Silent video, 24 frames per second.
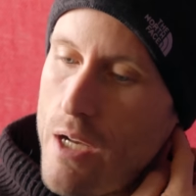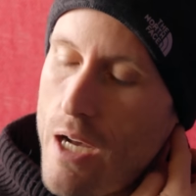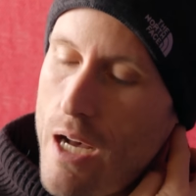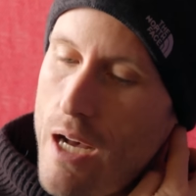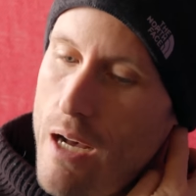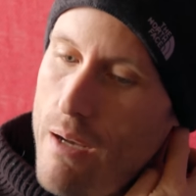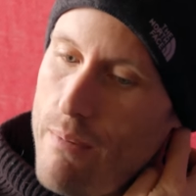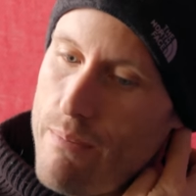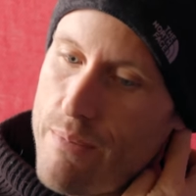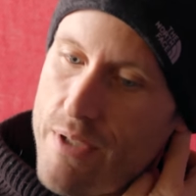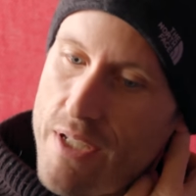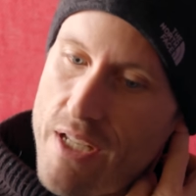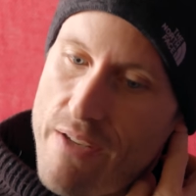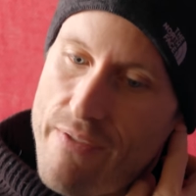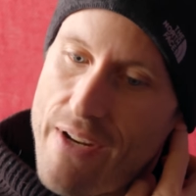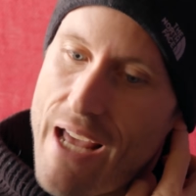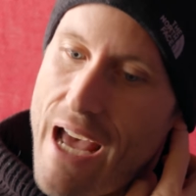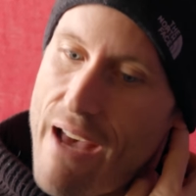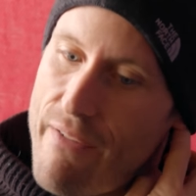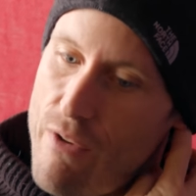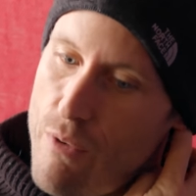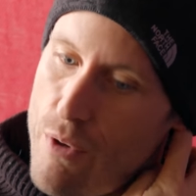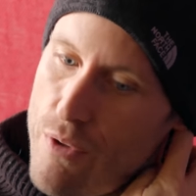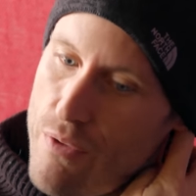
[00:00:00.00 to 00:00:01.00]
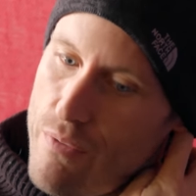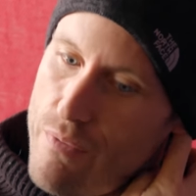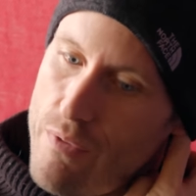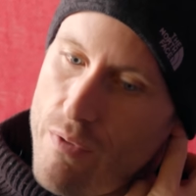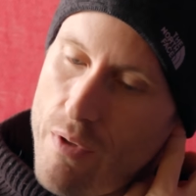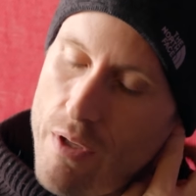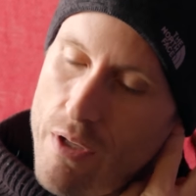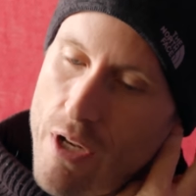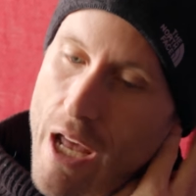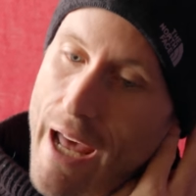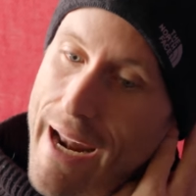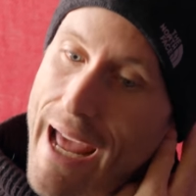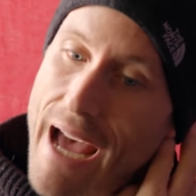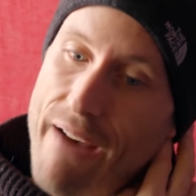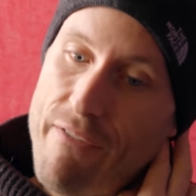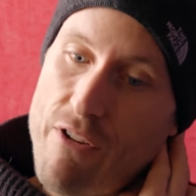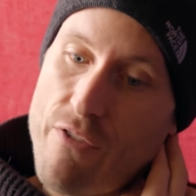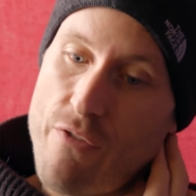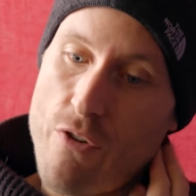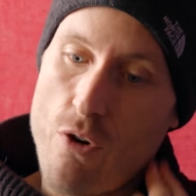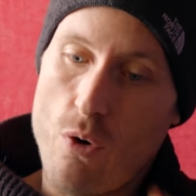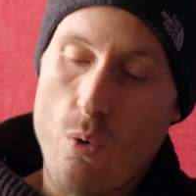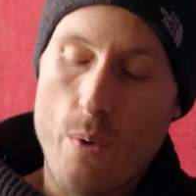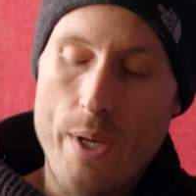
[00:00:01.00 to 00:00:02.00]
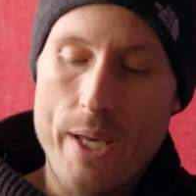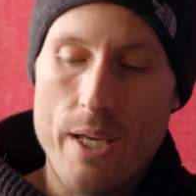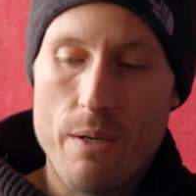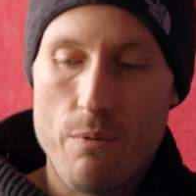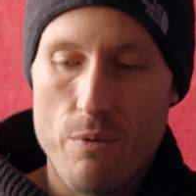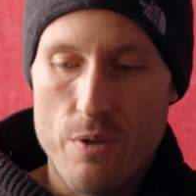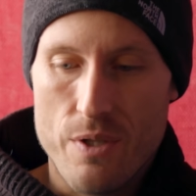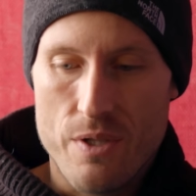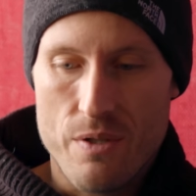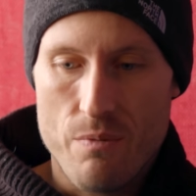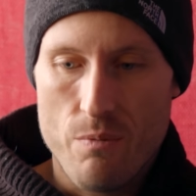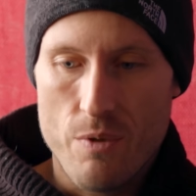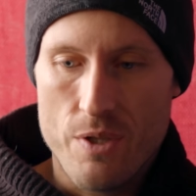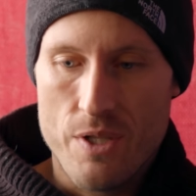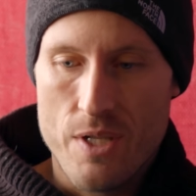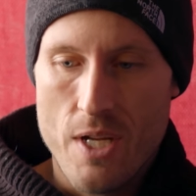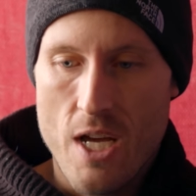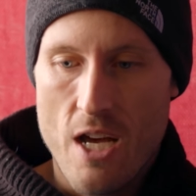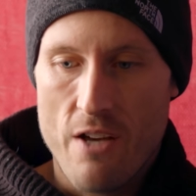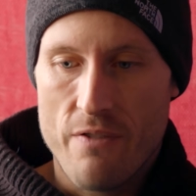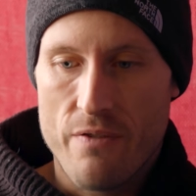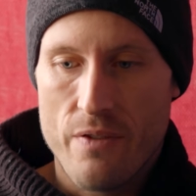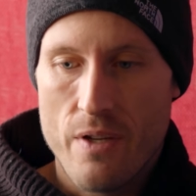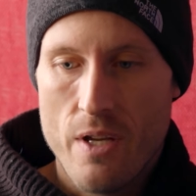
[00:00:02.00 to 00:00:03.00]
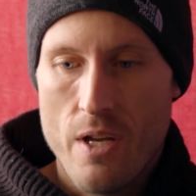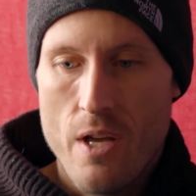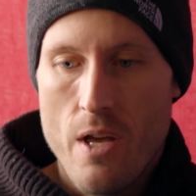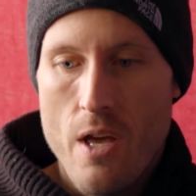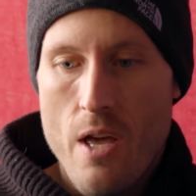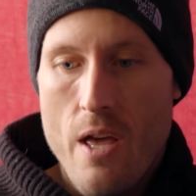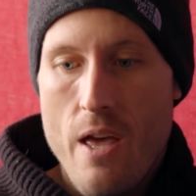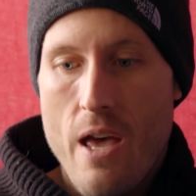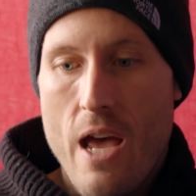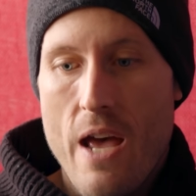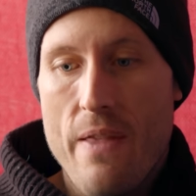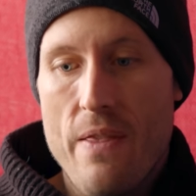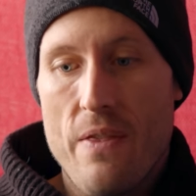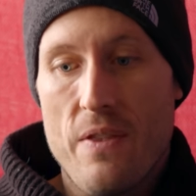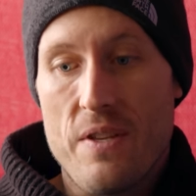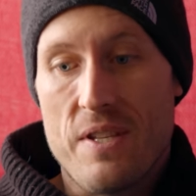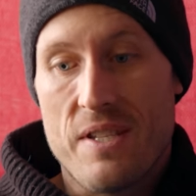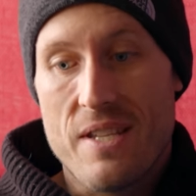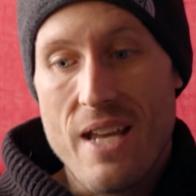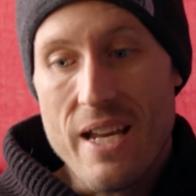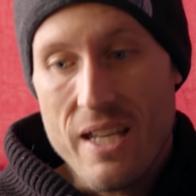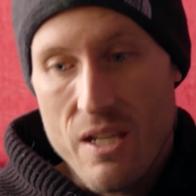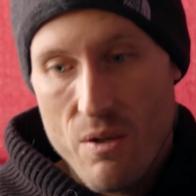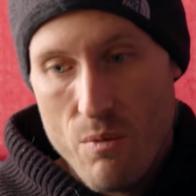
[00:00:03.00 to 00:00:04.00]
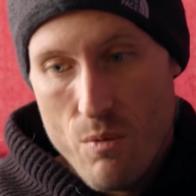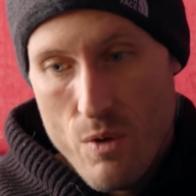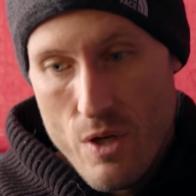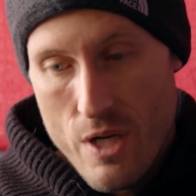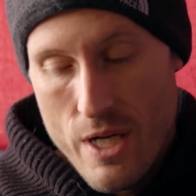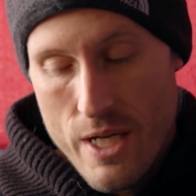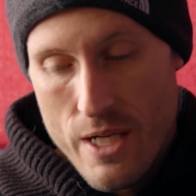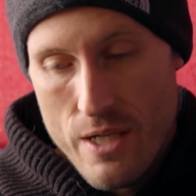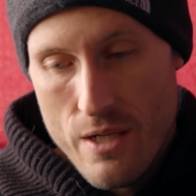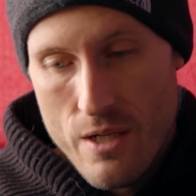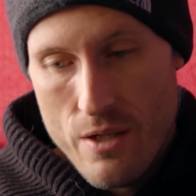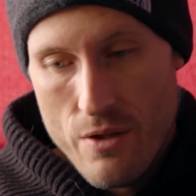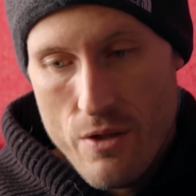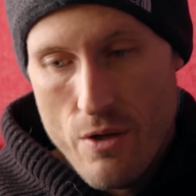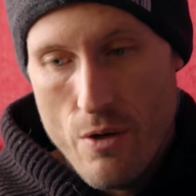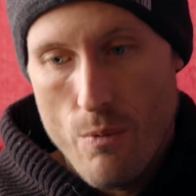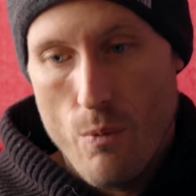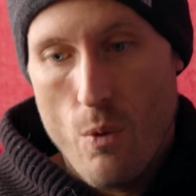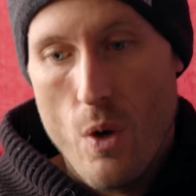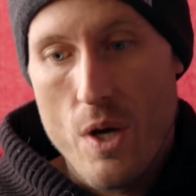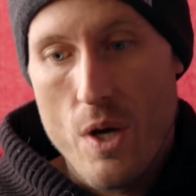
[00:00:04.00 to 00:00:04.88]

Um, to even have it with not have it for a week was was tough. And the second one, there